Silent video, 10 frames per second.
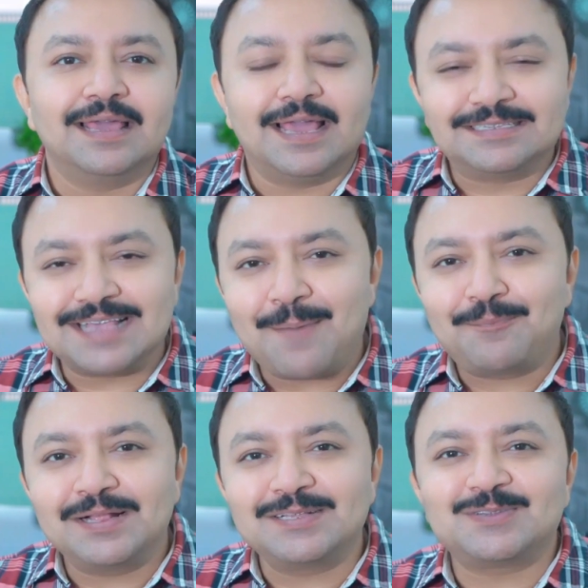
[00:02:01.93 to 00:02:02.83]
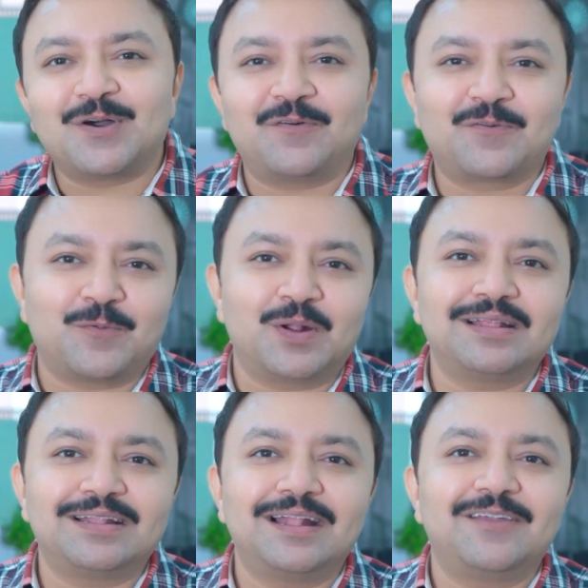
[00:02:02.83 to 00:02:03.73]
Examples of
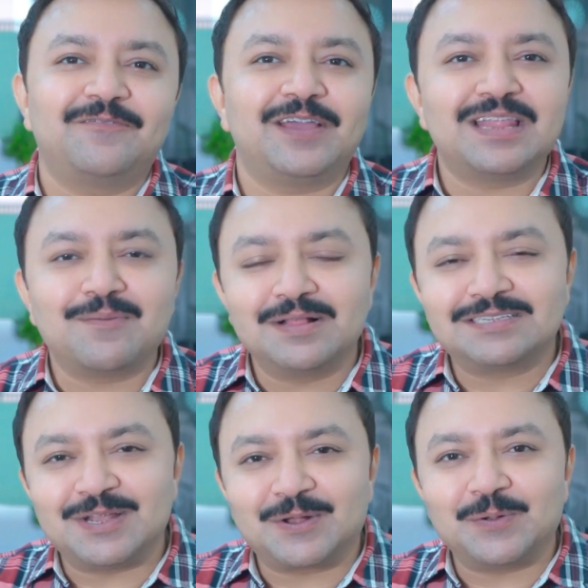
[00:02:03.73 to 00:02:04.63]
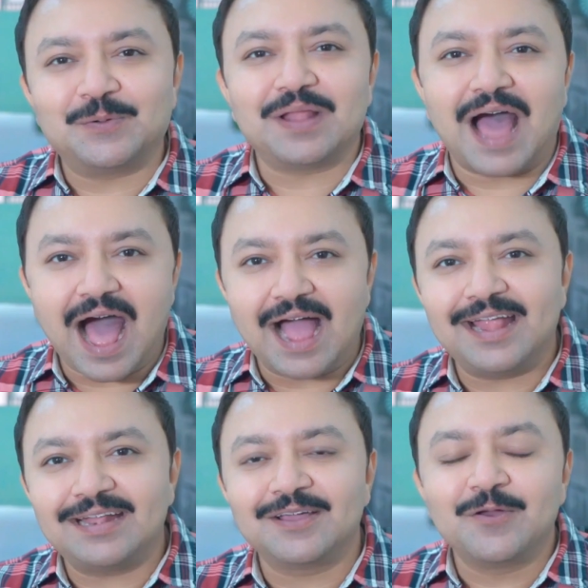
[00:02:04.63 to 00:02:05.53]
quantitative variables include
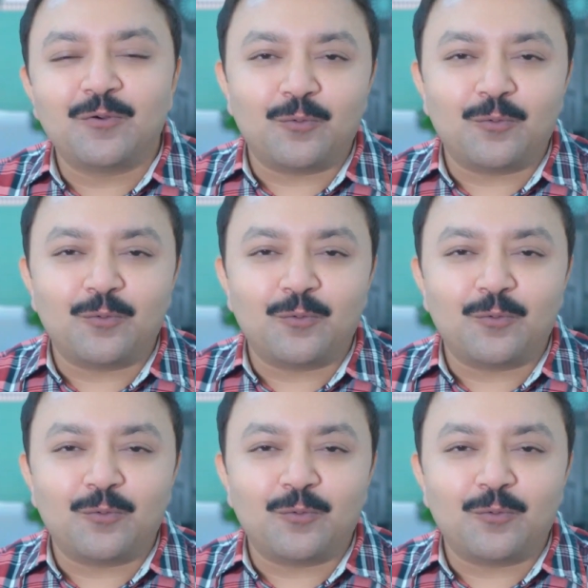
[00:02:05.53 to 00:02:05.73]
height,